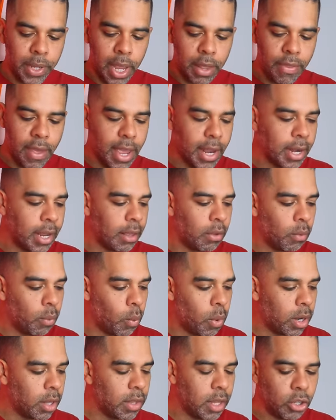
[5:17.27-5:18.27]
And then
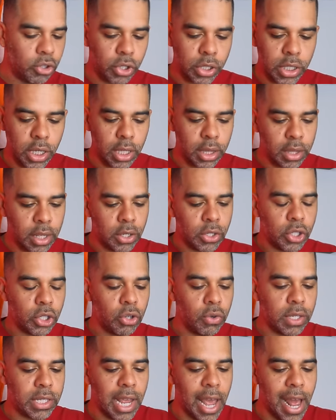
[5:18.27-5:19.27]
one of the interesting things, too,
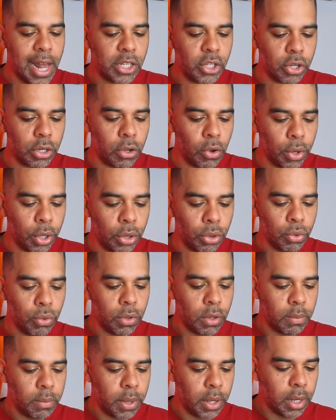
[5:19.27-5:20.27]
is as you're going through
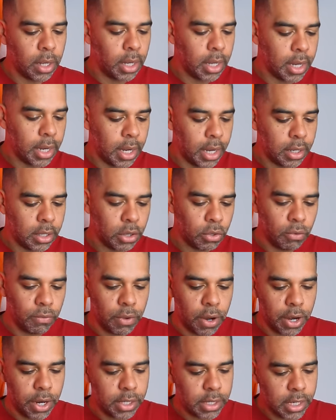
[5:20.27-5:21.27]
the booklet and through
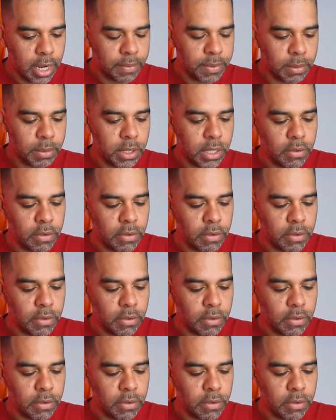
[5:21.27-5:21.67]
various steps, let me